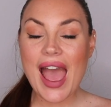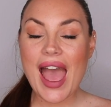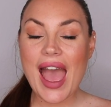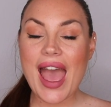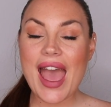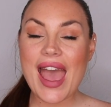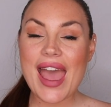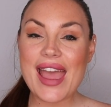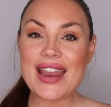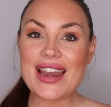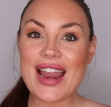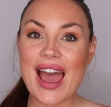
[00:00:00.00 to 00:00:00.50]

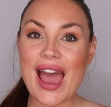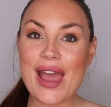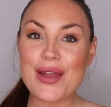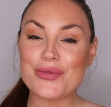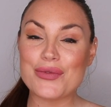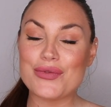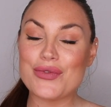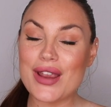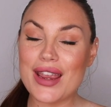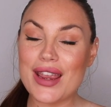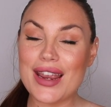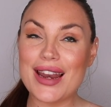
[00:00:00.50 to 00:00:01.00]
and
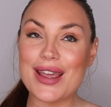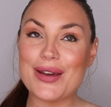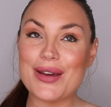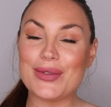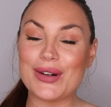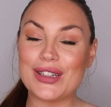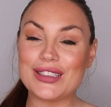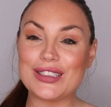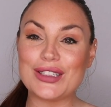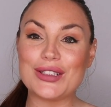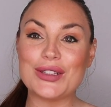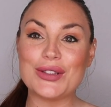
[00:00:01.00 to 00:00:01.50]
I really
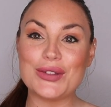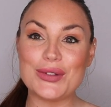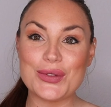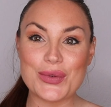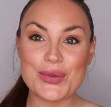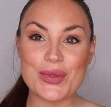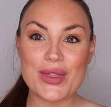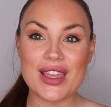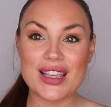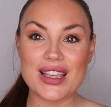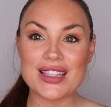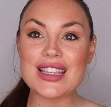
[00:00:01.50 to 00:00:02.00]
wanted to
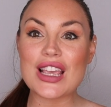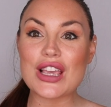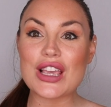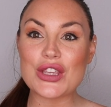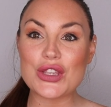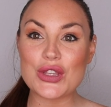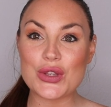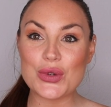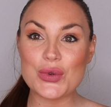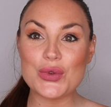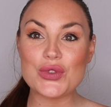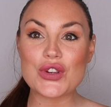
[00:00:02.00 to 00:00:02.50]
do
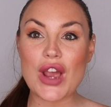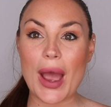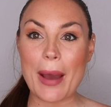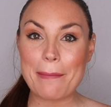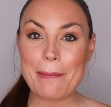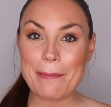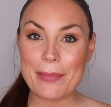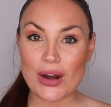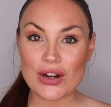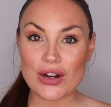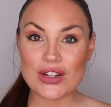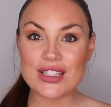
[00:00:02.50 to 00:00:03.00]
this huge
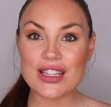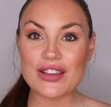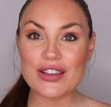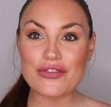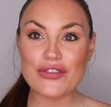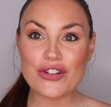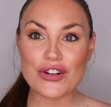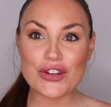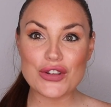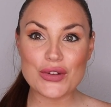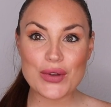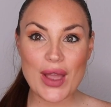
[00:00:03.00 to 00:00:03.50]

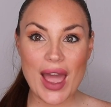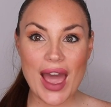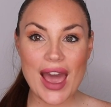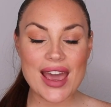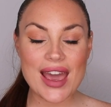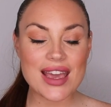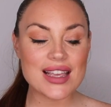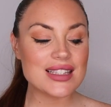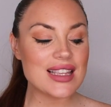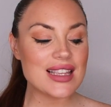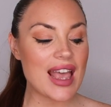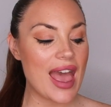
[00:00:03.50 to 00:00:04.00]
unboxing for you
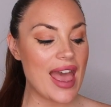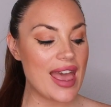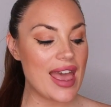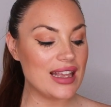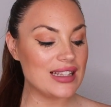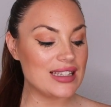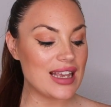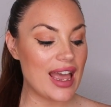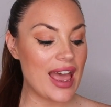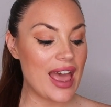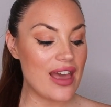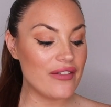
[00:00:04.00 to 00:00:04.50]
guys
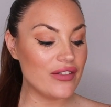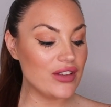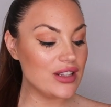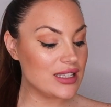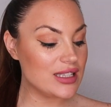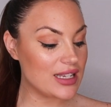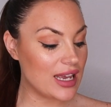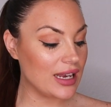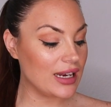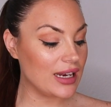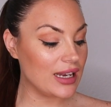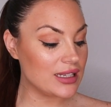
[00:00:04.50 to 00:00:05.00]
and I
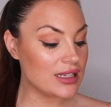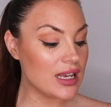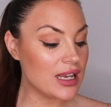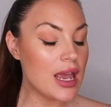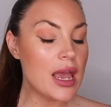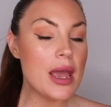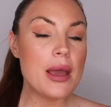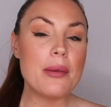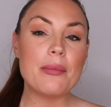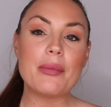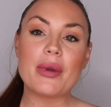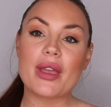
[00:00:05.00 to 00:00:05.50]
haven't done it
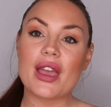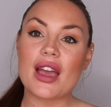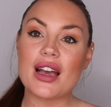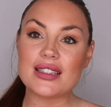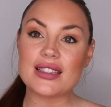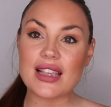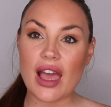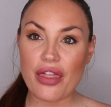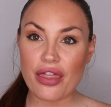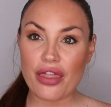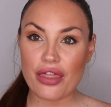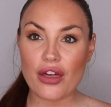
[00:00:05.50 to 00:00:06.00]

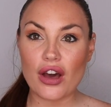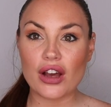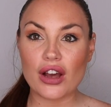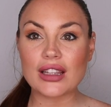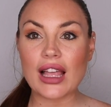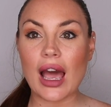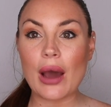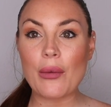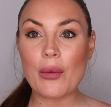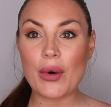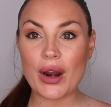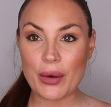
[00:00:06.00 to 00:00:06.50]
because I
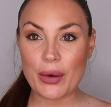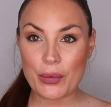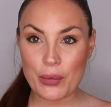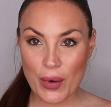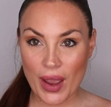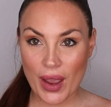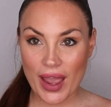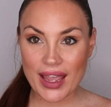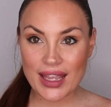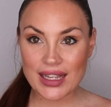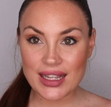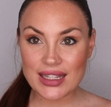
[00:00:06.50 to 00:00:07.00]
thought I want to
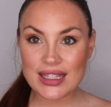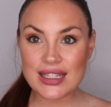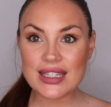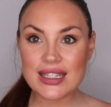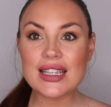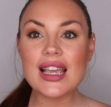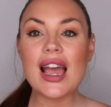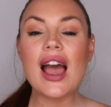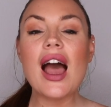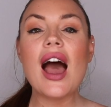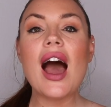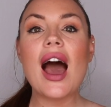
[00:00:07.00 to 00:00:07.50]

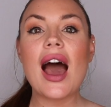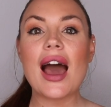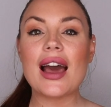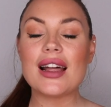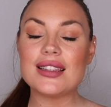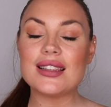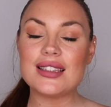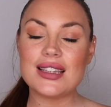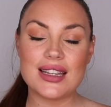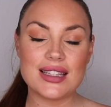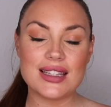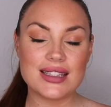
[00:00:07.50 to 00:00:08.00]
wait
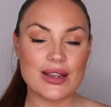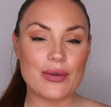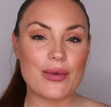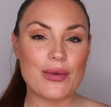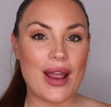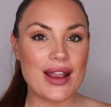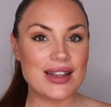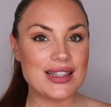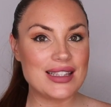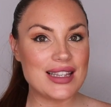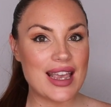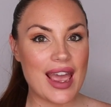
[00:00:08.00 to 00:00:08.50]
until it's the
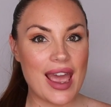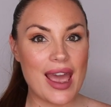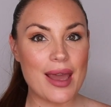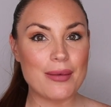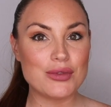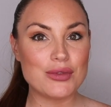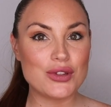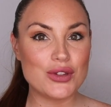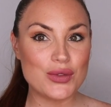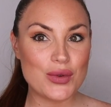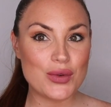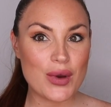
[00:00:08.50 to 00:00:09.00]
right
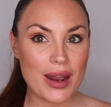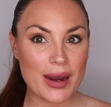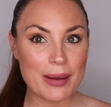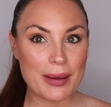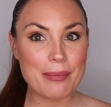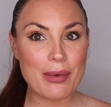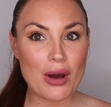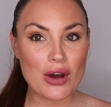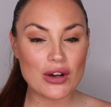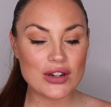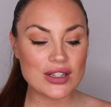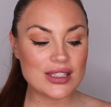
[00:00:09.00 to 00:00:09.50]
time to do an
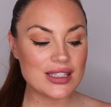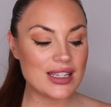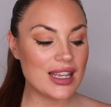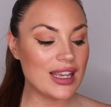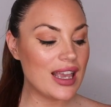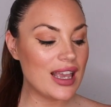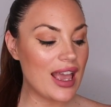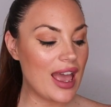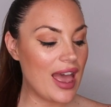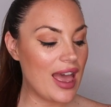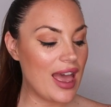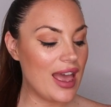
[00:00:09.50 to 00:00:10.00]

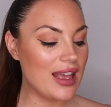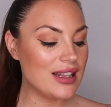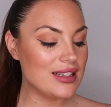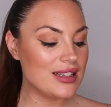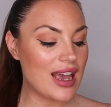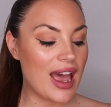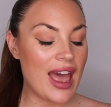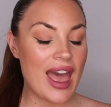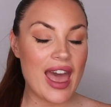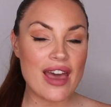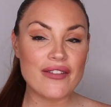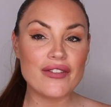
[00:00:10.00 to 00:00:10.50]
unboxing
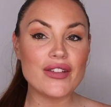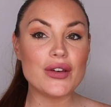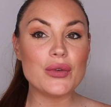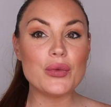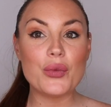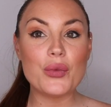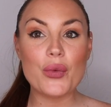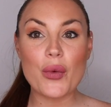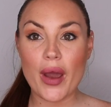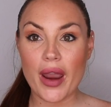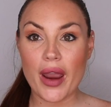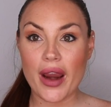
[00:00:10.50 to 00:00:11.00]
and I
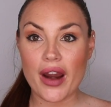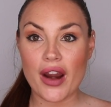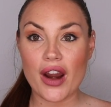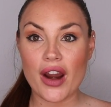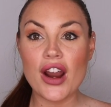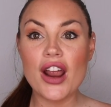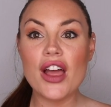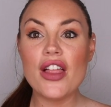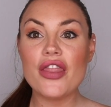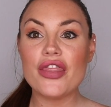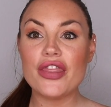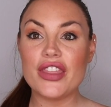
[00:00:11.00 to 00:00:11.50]
haven't
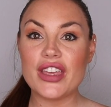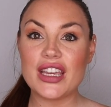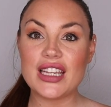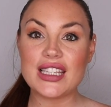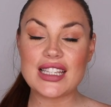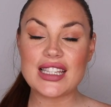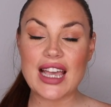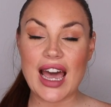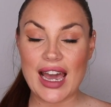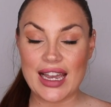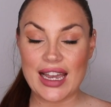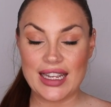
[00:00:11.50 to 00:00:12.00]
wear
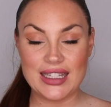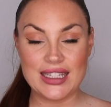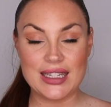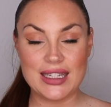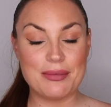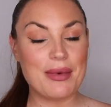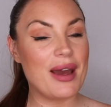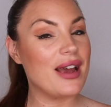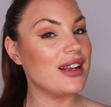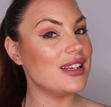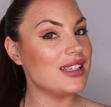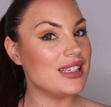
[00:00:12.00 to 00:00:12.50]
this
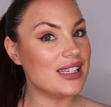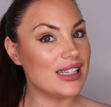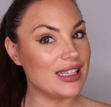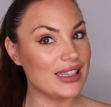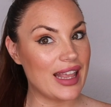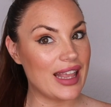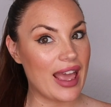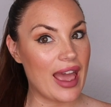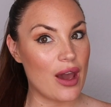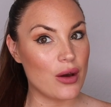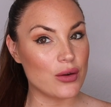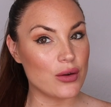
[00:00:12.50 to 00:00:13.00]
item until
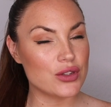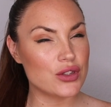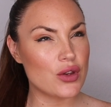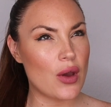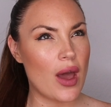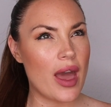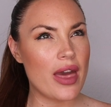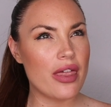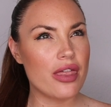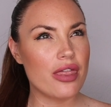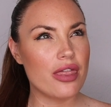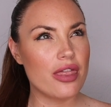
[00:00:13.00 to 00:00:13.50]
now. So
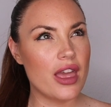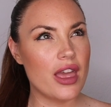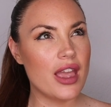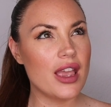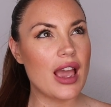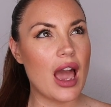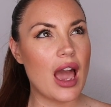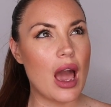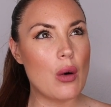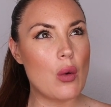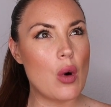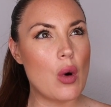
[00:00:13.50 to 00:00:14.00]
I
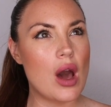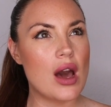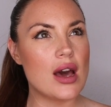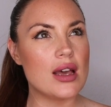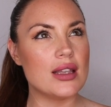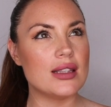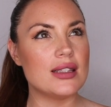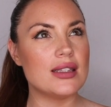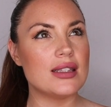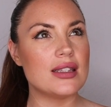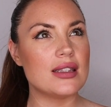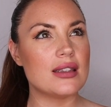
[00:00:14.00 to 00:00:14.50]
think I
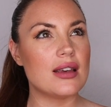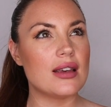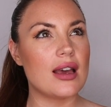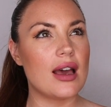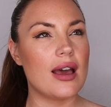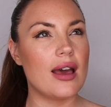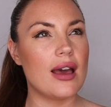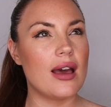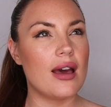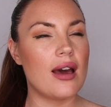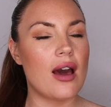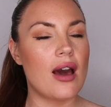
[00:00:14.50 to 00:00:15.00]
was
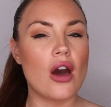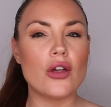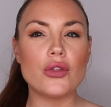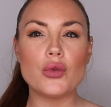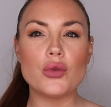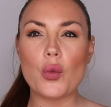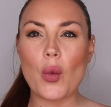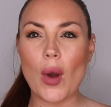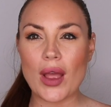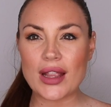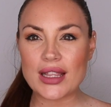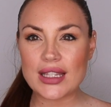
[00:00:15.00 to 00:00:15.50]

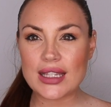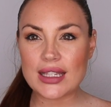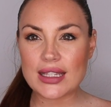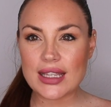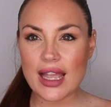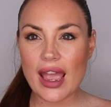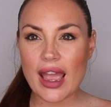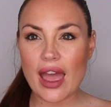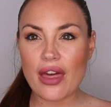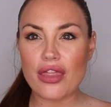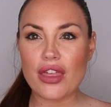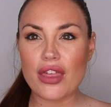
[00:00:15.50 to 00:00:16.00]
on
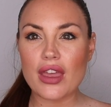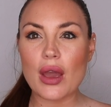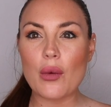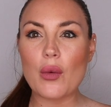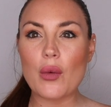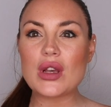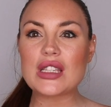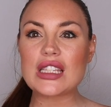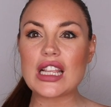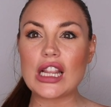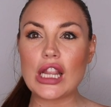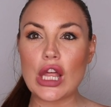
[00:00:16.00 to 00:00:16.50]
Wednesday, I think I
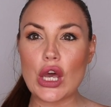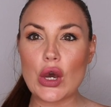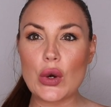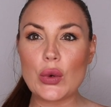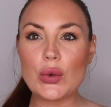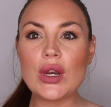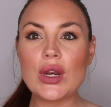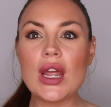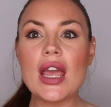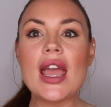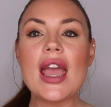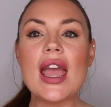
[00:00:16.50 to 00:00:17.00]
was
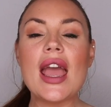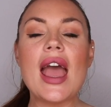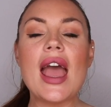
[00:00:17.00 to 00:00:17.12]
alone